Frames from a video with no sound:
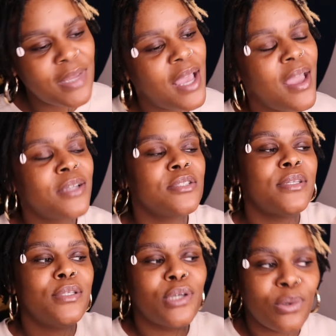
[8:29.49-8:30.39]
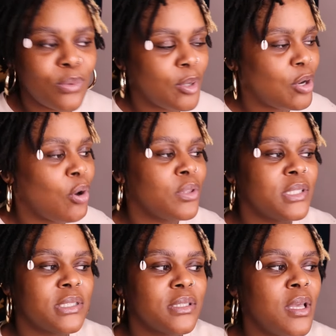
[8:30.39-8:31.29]
I actually don't want all
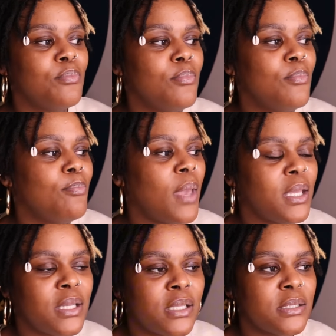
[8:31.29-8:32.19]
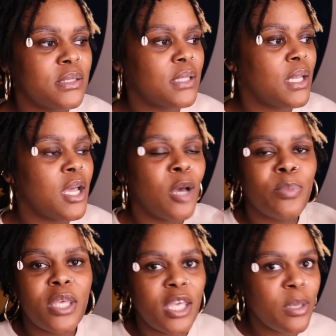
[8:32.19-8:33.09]
this maintenance and
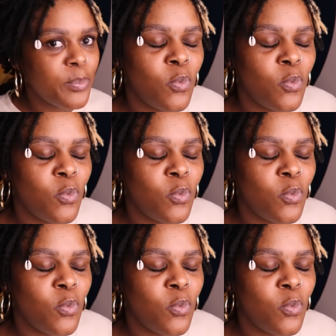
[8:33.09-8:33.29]
upkeep.